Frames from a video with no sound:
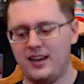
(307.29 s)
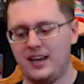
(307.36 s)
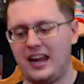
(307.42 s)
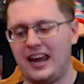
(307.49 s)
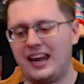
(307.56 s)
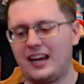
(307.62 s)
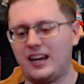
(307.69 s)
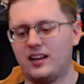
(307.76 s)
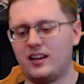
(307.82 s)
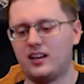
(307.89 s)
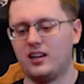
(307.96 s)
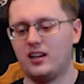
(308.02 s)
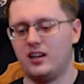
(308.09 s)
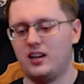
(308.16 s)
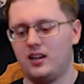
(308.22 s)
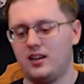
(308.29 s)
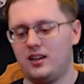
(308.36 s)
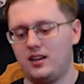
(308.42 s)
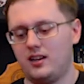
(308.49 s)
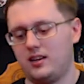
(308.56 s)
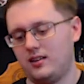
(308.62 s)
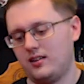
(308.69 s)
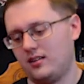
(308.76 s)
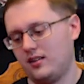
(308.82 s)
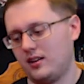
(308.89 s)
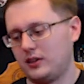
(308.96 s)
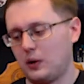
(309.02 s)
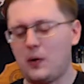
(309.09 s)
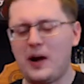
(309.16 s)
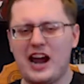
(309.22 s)
And
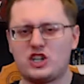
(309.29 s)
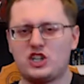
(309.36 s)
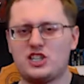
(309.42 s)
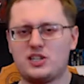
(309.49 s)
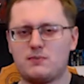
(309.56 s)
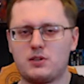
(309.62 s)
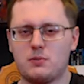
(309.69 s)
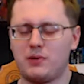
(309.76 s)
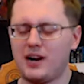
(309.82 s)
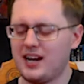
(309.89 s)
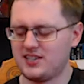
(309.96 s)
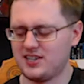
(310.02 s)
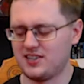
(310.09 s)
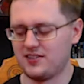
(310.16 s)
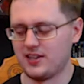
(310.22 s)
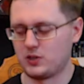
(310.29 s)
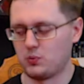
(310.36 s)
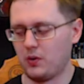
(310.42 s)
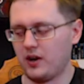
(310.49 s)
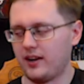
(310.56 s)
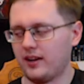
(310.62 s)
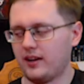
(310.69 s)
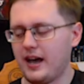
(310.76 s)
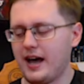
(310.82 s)
there are actually some surprises in this one.